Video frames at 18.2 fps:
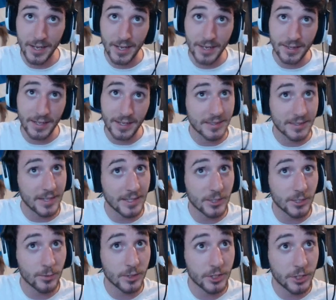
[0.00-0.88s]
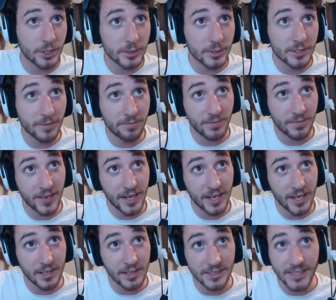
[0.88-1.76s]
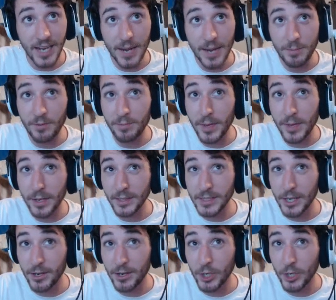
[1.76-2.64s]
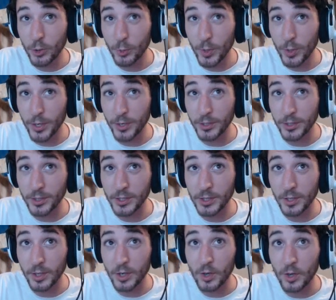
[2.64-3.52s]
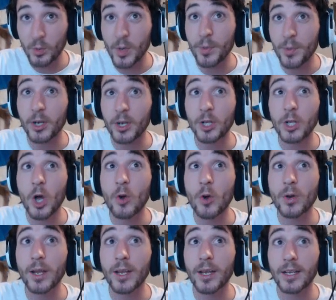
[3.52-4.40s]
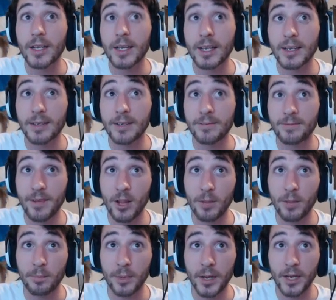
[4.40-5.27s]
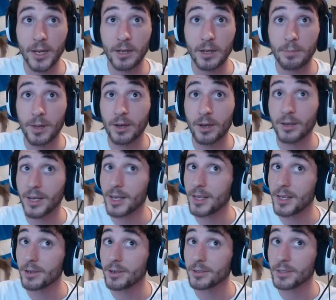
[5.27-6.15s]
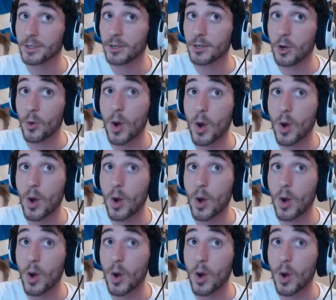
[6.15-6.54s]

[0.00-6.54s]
That sector was used to feed a type of military critters we were cloning and developing about 8 years ago.